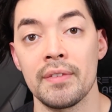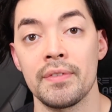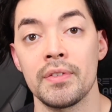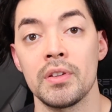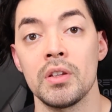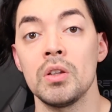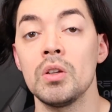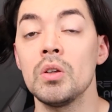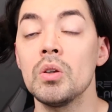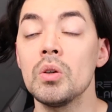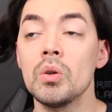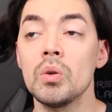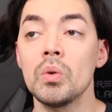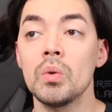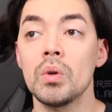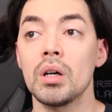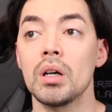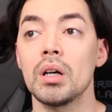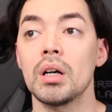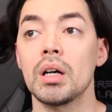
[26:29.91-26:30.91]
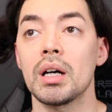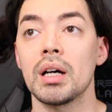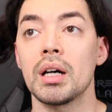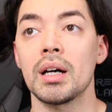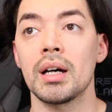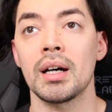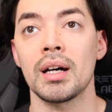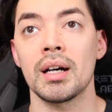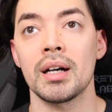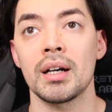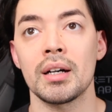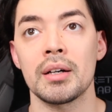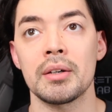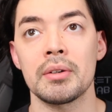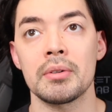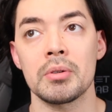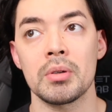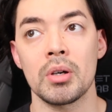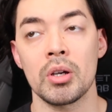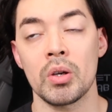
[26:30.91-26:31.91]
If you
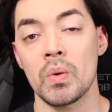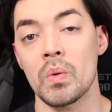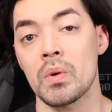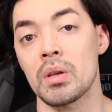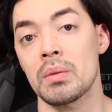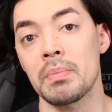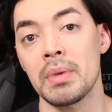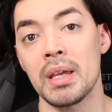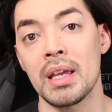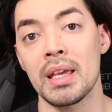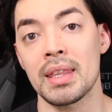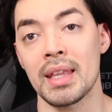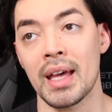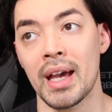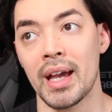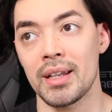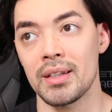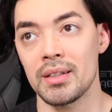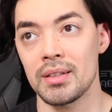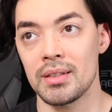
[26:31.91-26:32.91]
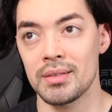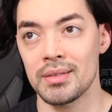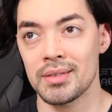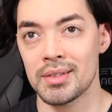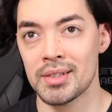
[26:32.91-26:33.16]
agree with me that